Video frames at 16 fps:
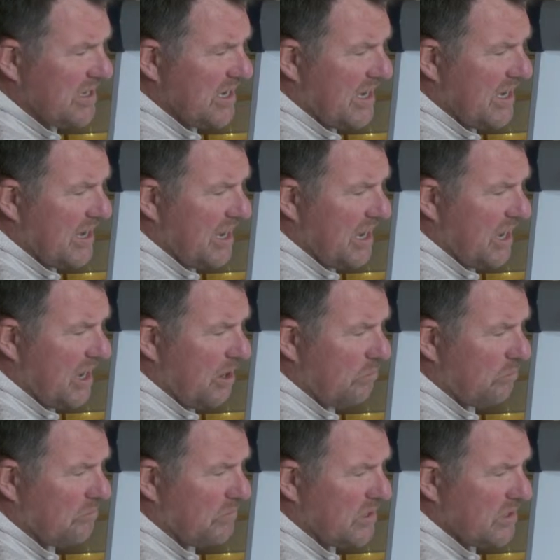
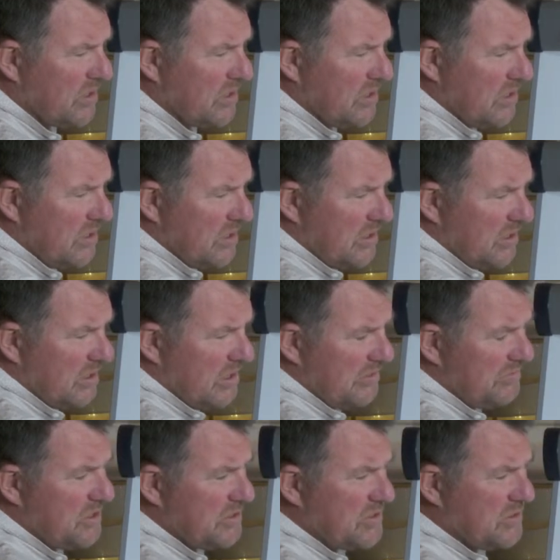
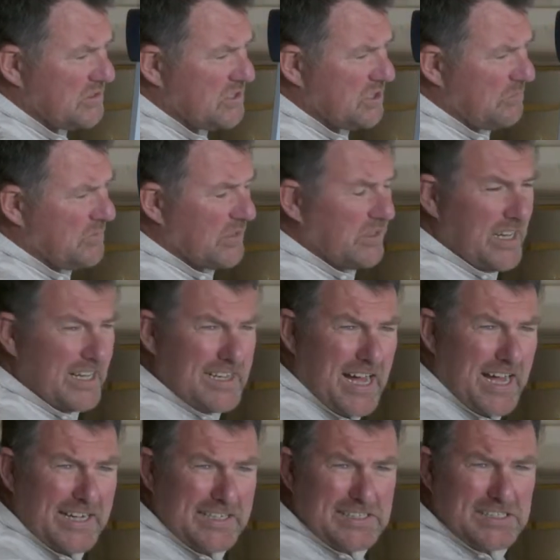If you're doing something like
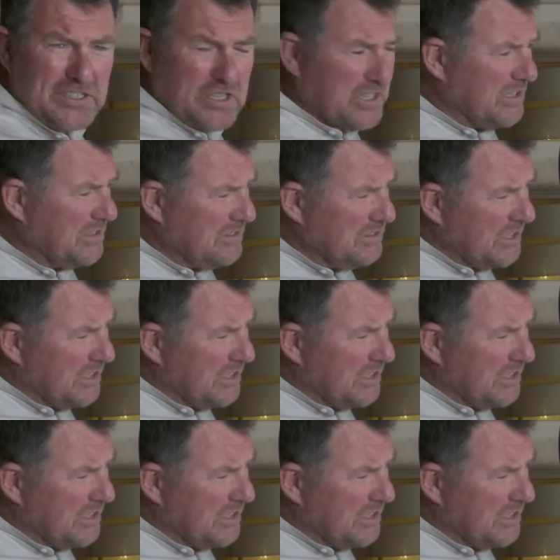that, it's not,